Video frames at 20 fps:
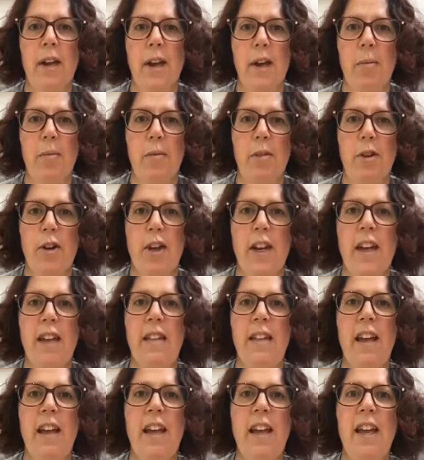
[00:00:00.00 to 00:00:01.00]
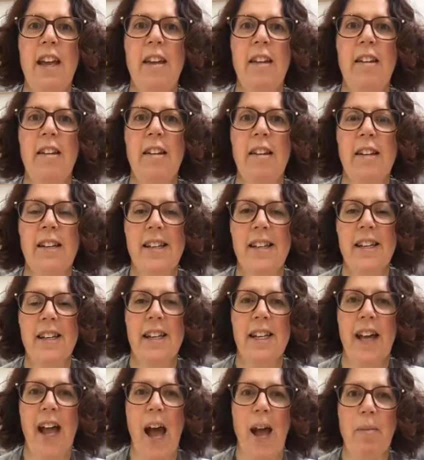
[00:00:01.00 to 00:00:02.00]
breathe in
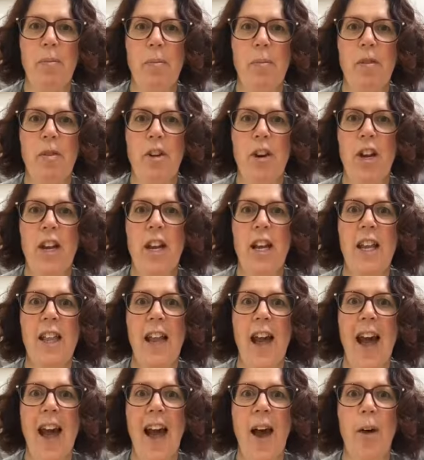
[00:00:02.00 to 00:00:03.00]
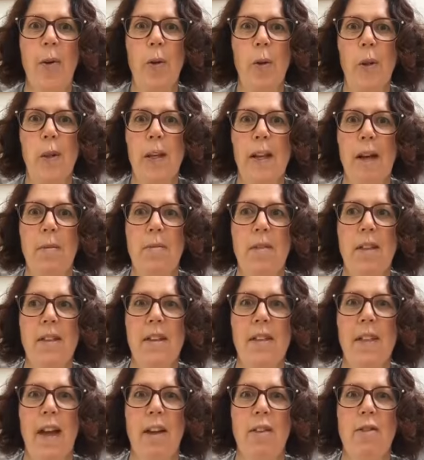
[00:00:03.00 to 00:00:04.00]
and breathe out. And I'm
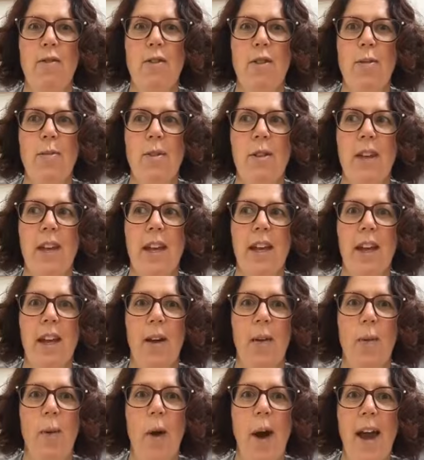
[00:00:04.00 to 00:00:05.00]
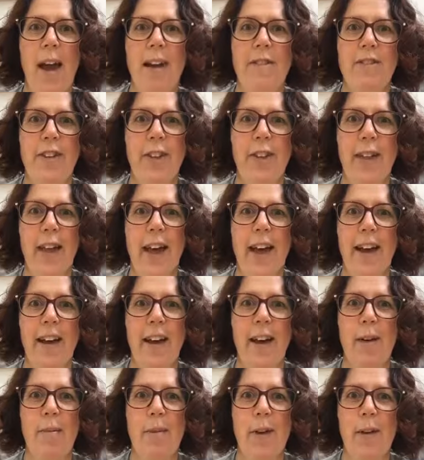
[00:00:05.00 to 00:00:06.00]
sitting there in the room thinking, where is that
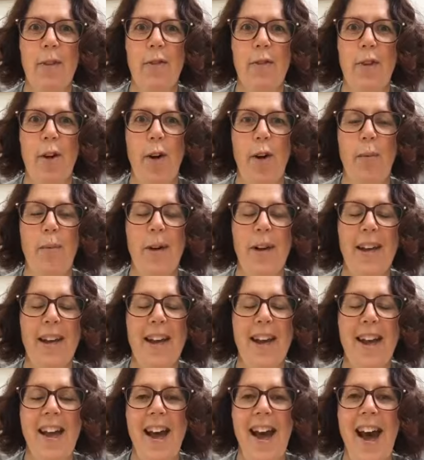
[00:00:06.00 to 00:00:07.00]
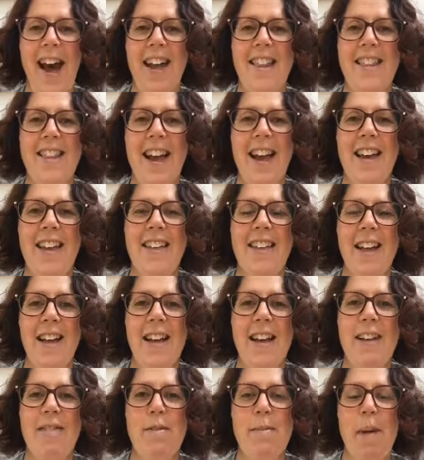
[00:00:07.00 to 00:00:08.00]
coming from? And I
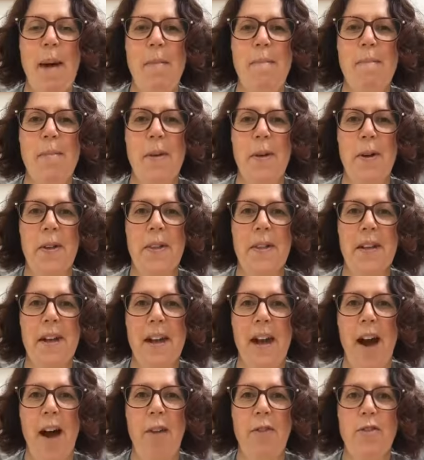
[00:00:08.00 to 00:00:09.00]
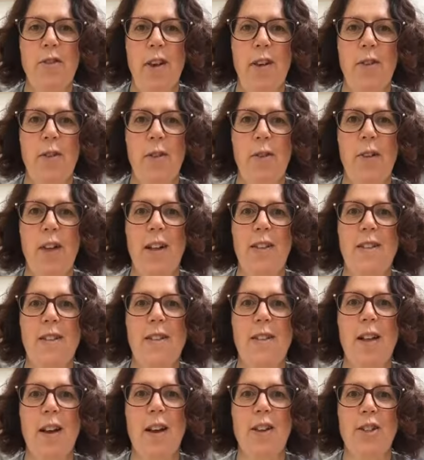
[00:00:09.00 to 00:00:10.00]
suddenly remembered, after I sort of started
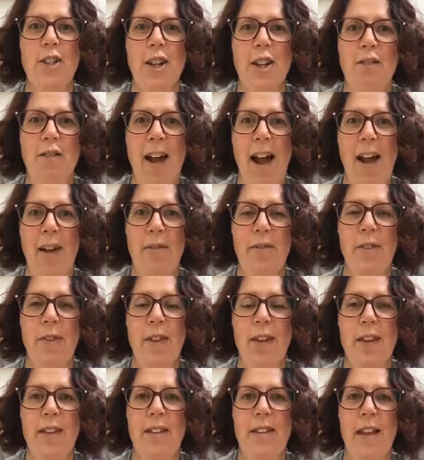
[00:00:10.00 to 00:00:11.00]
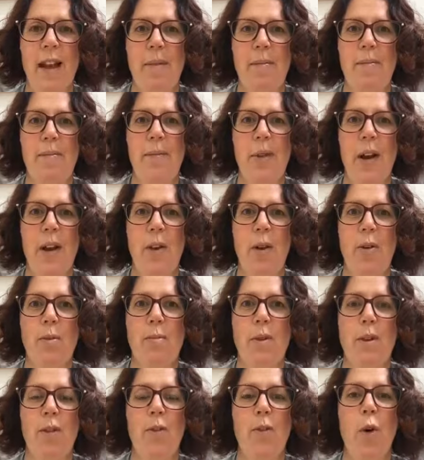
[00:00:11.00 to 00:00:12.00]
searching around for this
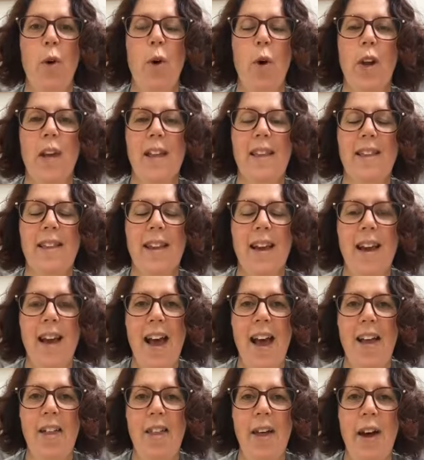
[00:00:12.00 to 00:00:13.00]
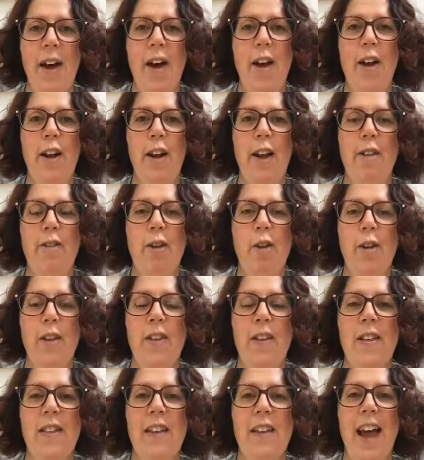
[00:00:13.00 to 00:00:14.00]
anonymous voice, that earlier on
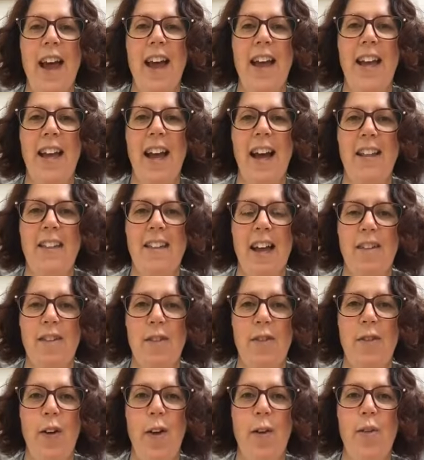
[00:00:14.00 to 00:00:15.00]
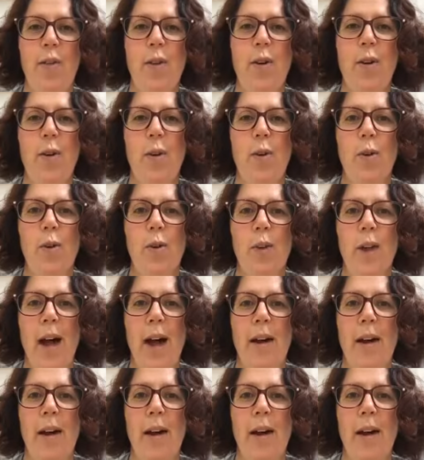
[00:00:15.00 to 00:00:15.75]
in the day I'd had a phone call